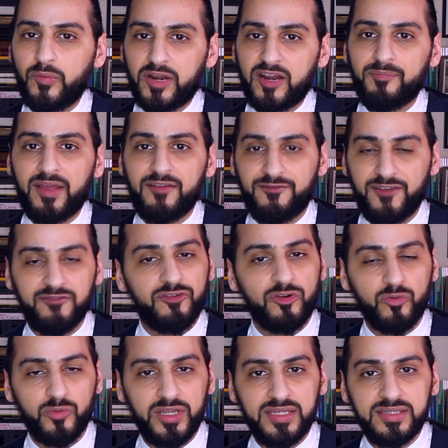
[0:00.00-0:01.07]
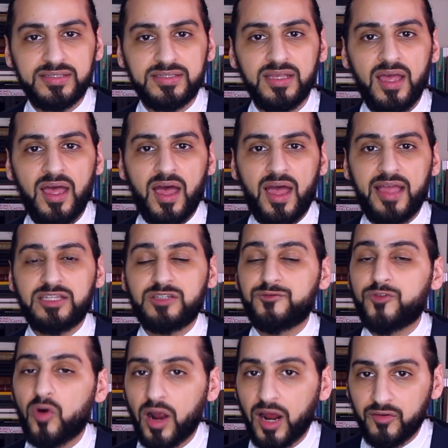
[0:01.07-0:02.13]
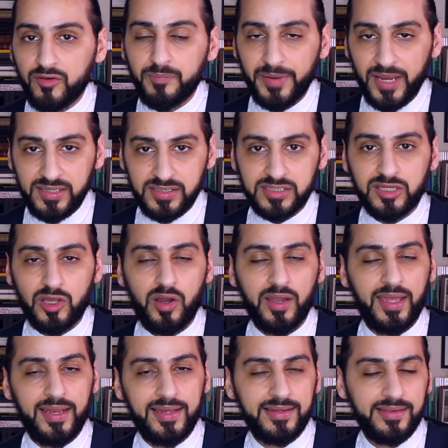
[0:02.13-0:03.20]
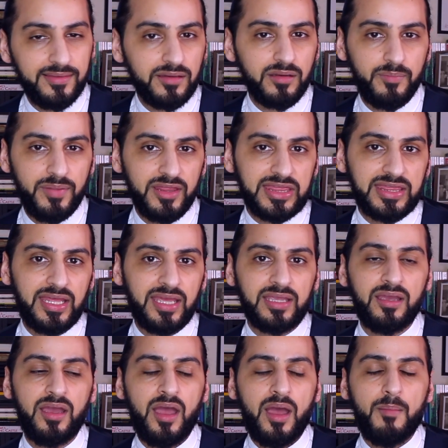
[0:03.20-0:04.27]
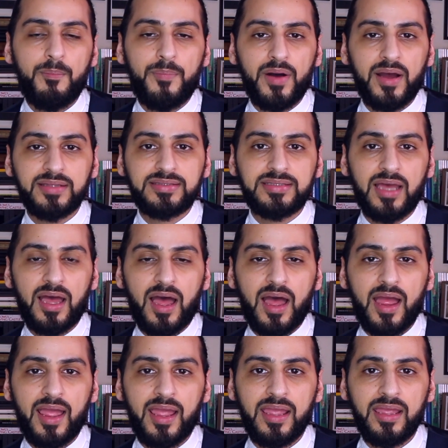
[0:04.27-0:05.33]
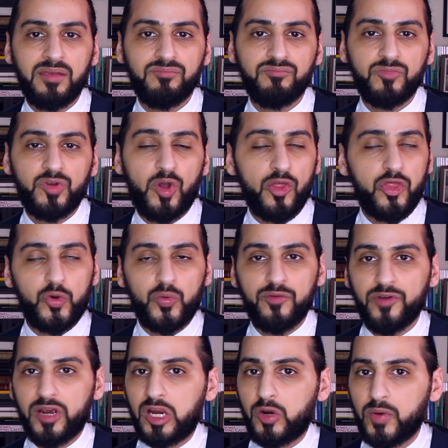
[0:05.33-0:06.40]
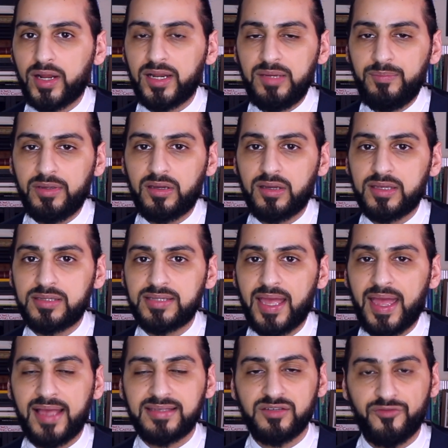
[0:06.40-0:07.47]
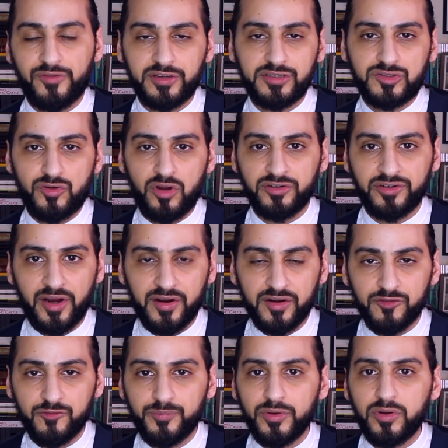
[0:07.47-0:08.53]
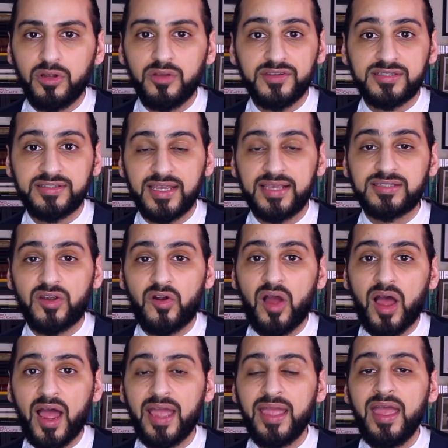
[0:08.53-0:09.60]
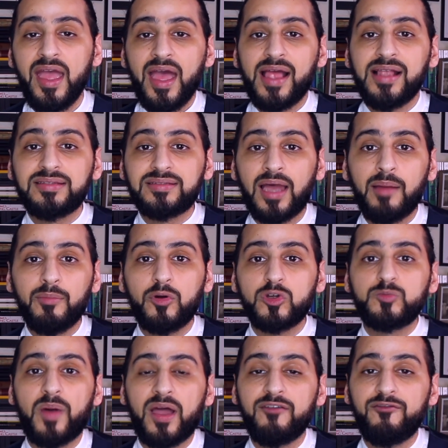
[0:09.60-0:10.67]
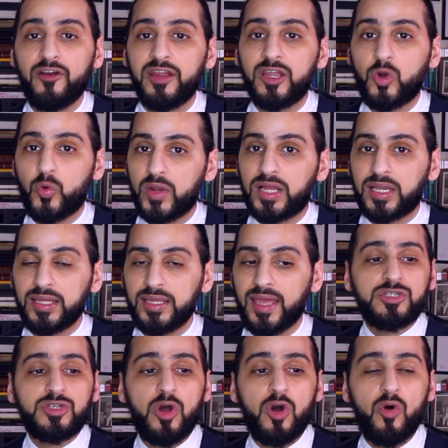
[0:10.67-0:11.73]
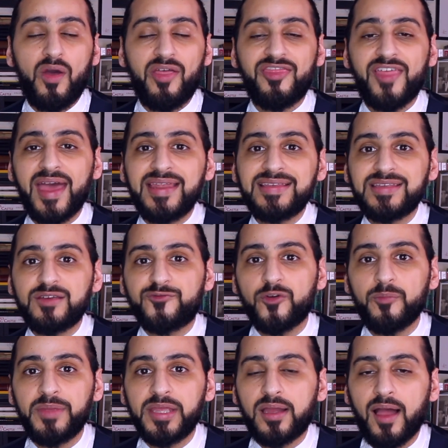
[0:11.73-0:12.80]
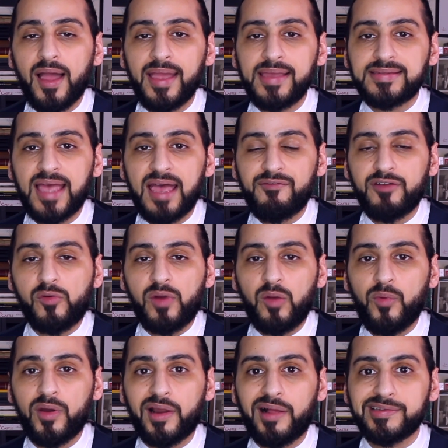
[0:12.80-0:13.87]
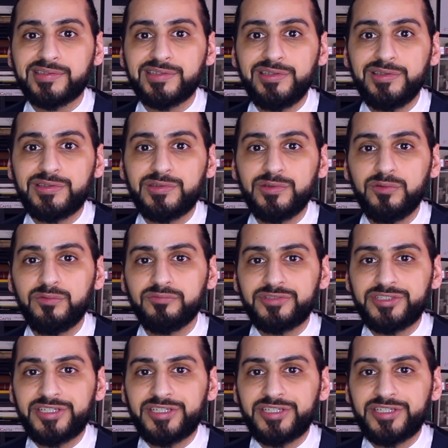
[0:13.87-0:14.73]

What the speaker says: one of my favorite reads. It's 400 pages long, it is a little bit thick, but I got through it very quickly because it has a very strong narrative pull, the stakes are high, and time goes by very quickly. So that is it from me, guys. Have a great one. I'll see you soon.